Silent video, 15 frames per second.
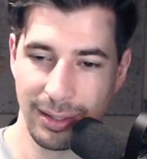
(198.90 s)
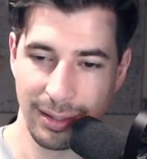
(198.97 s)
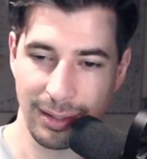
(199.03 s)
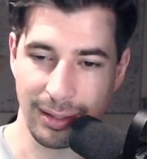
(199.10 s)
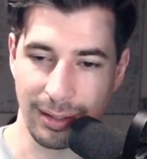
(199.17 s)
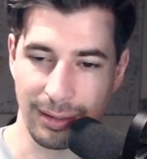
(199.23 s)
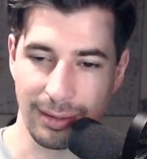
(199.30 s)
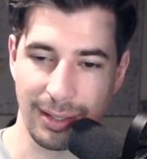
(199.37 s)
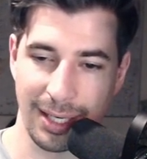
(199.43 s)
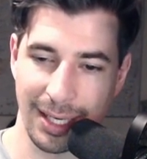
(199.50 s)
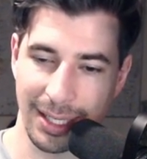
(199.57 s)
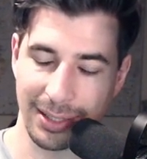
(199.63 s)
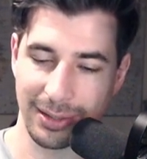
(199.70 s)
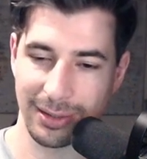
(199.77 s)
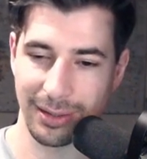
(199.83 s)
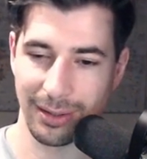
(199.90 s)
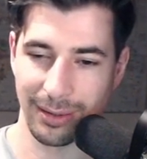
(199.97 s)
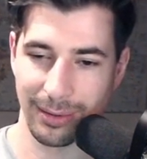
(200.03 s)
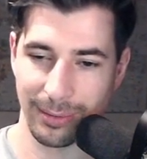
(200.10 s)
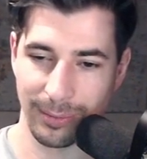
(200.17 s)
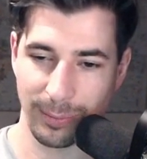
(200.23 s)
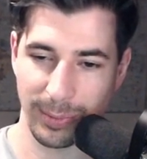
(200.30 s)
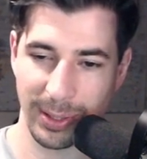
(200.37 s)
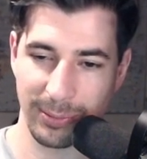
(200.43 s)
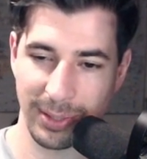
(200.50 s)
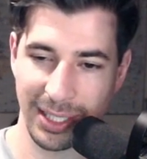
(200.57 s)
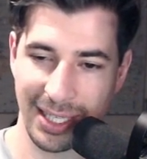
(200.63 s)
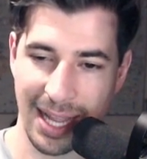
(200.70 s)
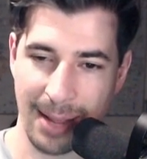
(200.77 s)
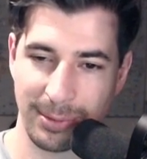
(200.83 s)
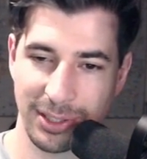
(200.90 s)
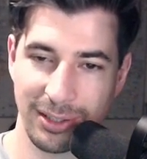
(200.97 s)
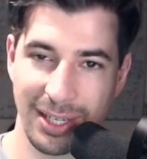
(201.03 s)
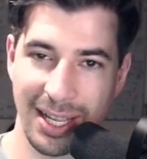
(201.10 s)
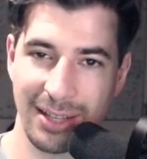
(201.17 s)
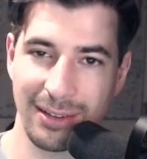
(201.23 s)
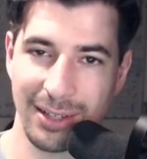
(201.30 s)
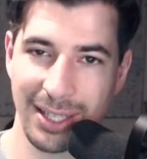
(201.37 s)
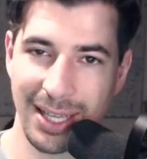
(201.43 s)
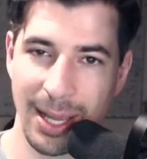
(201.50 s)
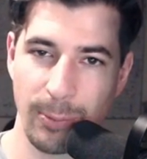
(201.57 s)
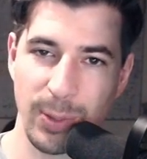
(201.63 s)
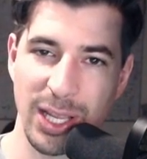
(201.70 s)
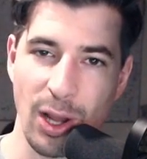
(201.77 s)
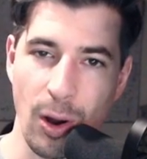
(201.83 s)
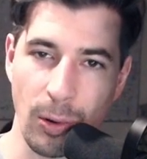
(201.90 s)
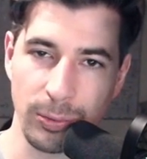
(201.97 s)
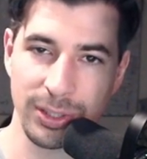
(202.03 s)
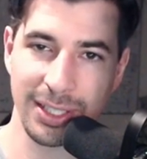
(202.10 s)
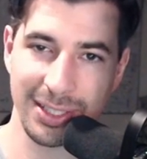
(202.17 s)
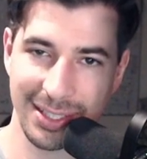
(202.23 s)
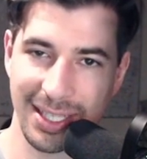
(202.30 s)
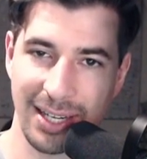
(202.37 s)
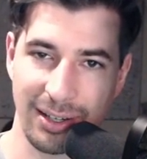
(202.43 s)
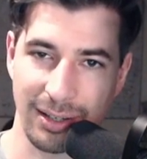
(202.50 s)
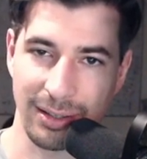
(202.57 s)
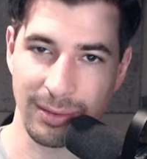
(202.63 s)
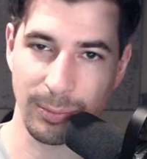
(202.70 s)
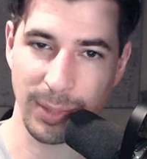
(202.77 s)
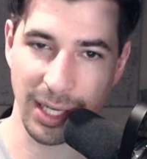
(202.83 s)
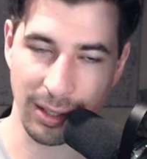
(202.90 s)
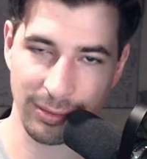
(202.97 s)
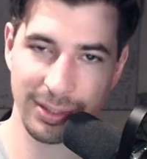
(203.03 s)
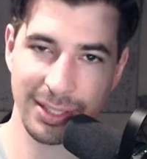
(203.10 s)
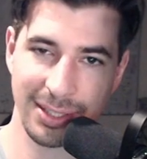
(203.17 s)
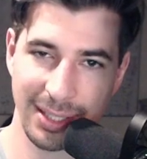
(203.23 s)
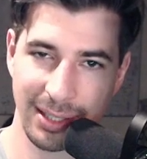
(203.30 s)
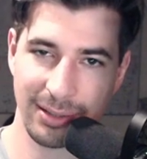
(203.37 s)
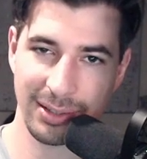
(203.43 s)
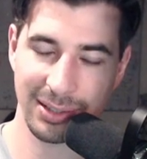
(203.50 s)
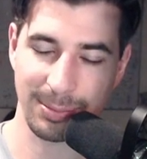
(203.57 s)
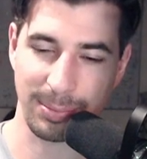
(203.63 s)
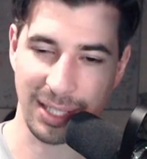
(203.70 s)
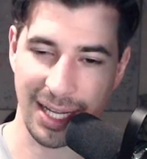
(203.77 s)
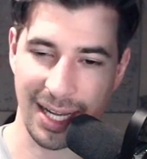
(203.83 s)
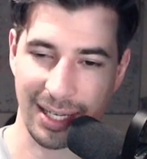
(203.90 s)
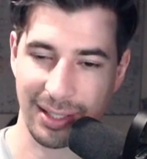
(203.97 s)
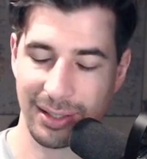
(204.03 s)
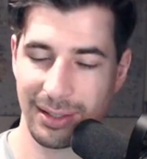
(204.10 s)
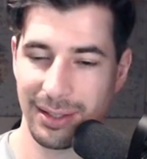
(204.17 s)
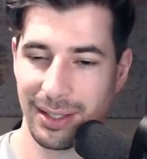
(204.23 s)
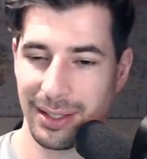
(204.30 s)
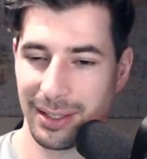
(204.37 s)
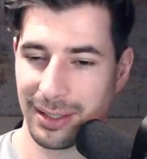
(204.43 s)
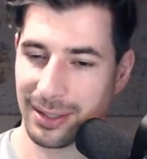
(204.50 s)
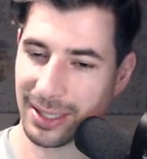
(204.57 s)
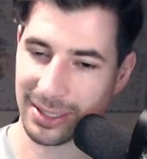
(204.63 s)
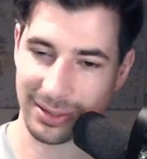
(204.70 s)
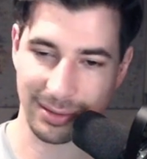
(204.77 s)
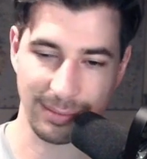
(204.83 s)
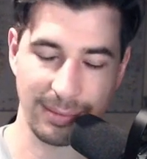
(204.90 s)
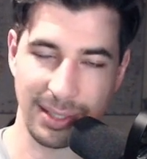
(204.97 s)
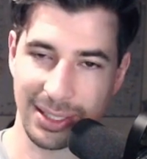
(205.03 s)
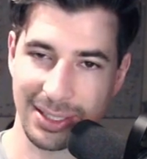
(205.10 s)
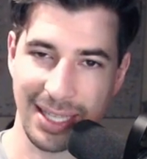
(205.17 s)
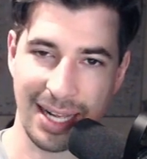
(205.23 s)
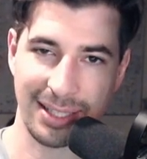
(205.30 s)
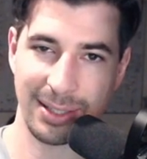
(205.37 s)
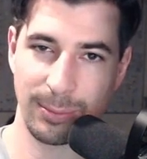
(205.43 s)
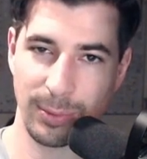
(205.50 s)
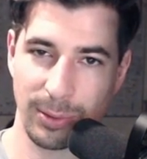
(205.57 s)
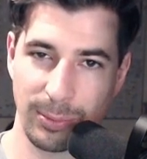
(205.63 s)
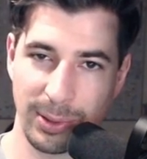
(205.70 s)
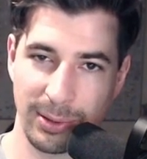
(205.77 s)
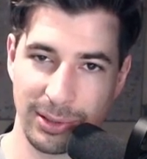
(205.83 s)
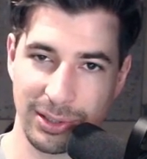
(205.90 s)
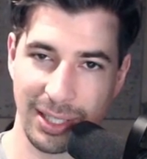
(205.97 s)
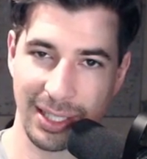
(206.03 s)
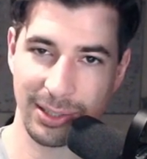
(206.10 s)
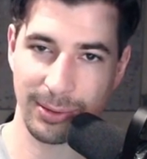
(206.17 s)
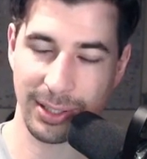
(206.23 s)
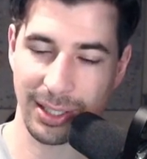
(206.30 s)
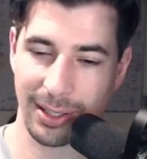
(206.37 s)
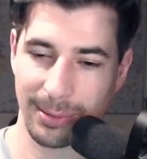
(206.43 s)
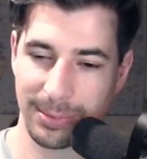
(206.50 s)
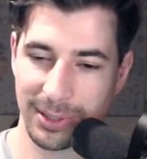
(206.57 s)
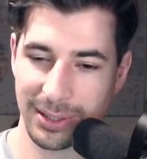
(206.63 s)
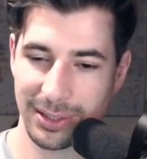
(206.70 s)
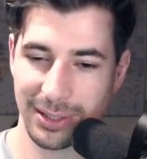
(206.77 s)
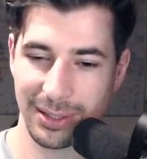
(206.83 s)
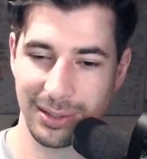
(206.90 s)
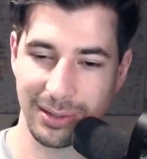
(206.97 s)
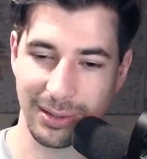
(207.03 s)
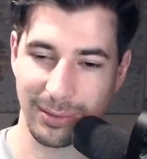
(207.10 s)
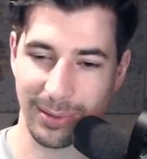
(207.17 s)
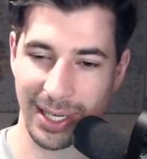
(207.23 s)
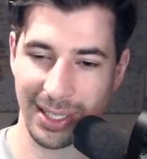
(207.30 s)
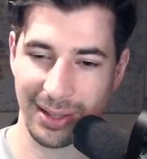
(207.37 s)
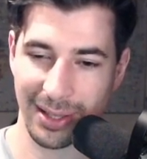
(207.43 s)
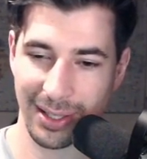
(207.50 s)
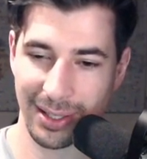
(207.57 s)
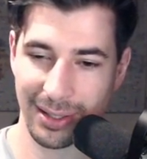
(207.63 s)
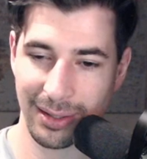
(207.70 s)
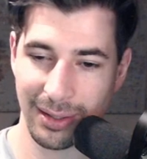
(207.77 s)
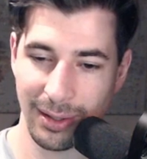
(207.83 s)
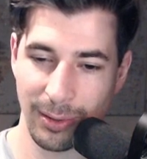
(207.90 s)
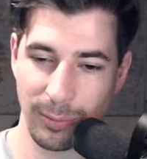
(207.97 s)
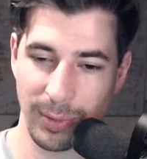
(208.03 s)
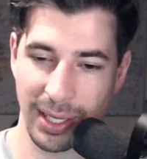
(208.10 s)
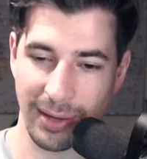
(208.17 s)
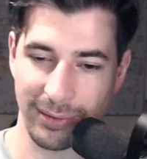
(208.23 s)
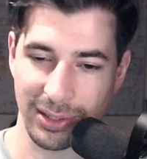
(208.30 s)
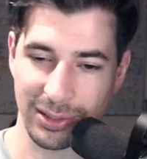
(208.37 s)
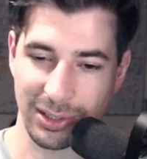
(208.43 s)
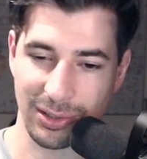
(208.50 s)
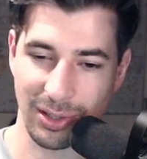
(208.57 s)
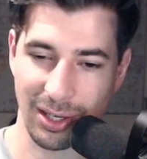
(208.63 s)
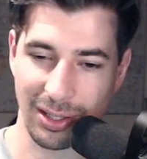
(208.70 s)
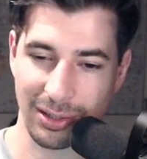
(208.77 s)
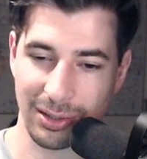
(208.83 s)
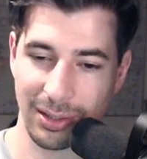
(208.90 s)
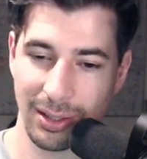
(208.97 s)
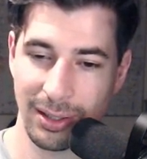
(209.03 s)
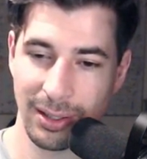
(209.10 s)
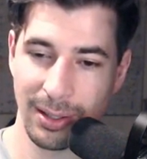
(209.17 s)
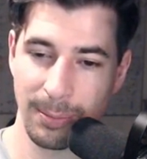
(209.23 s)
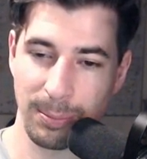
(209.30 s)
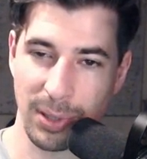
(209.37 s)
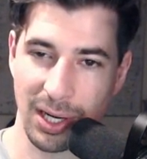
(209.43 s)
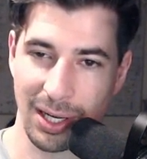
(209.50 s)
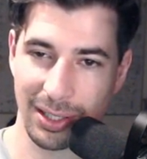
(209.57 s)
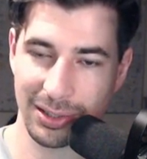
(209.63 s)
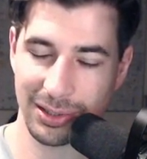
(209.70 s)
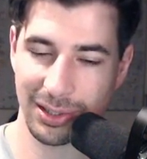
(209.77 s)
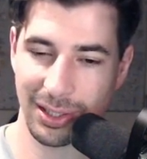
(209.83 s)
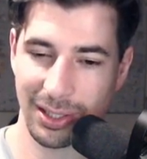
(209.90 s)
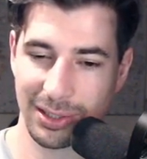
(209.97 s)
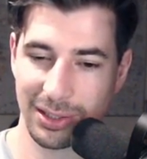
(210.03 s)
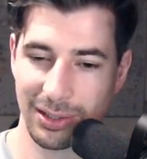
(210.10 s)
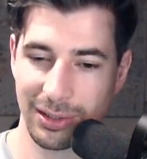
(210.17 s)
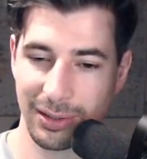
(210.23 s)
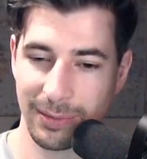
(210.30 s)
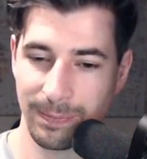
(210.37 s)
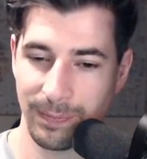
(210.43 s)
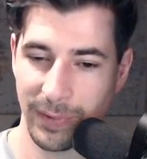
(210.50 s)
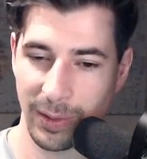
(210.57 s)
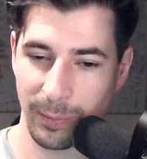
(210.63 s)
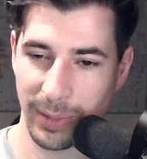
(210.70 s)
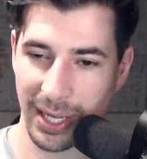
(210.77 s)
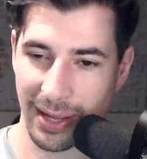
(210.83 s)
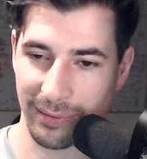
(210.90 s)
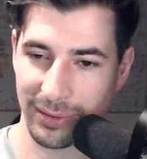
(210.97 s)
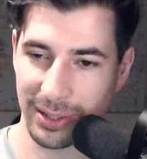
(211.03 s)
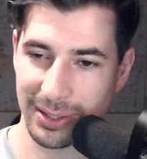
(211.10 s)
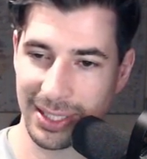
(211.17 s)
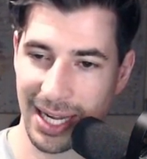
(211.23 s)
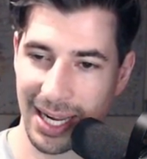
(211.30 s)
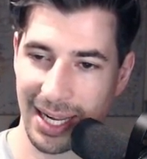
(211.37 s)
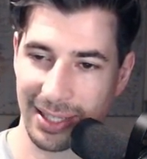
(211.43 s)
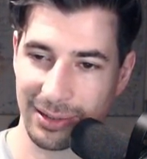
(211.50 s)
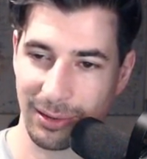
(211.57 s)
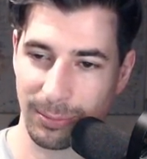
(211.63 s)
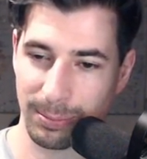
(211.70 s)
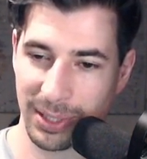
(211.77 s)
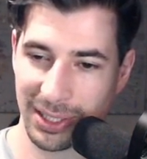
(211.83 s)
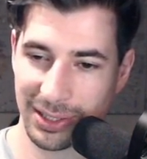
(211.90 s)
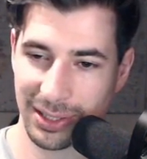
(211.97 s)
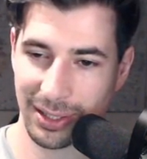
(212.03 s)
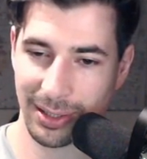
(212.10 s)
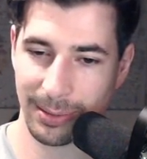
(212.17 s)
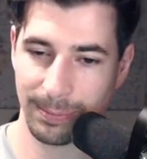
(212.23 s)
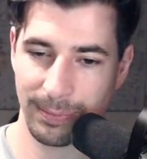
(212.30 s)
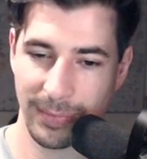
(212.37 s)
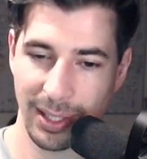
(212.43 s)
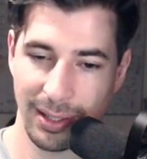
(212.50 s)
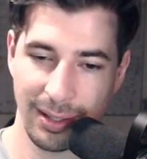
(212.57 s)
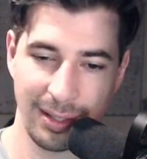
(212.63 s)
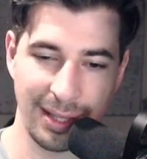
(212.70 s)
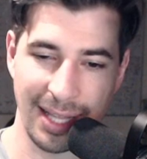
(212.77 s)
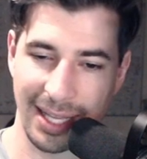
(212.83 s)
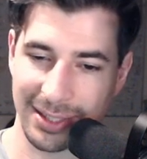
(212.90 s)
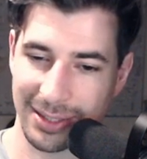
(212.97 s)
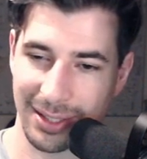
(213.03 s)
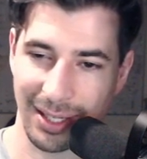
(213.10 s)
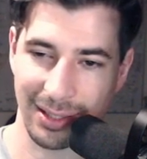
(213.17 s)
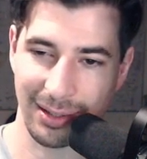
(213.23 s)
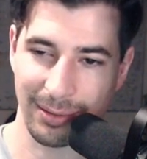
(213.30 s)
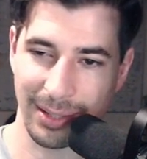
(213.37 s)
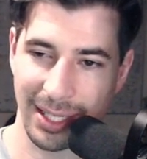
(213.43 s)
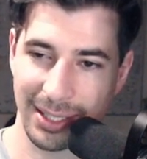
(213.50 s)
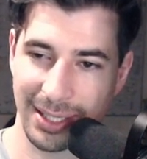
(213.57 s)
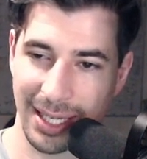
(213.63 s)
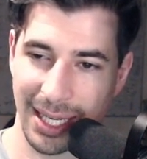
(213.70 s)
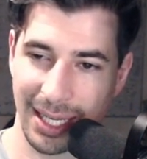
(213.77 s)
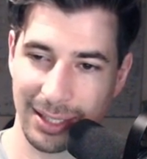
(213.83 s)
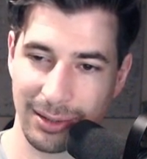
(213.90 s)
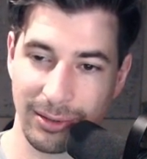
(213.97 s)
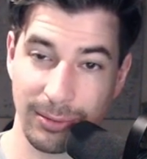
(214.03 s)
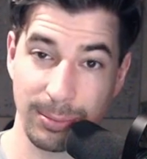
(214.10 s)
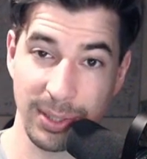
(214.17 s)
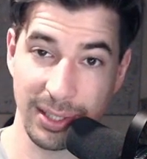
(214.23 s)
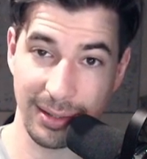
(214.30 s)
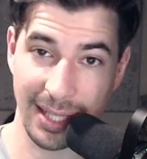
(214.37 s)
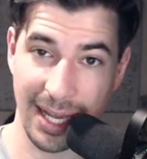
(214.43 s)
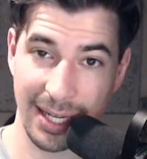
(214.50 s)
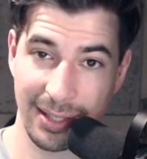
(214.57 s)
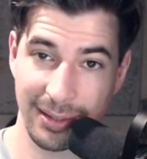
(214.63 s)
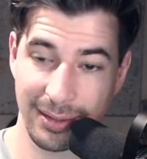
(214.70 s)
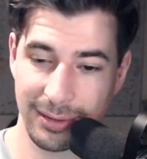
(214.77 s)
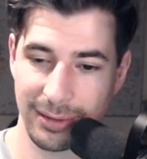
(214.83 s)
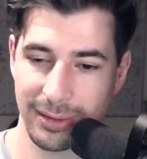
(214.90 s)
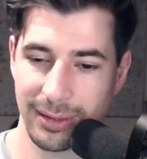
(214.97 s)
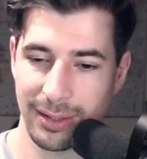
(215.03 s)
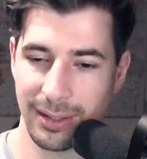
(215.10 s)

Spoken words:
All right, so we recaptured, and look at that. We own the center. We own the center as black. That's exactly what we were trying to accomplish. It's a great thing. We have a strong pawn structure. We have the diagonal bishop. That's not the right diagonal, but that is.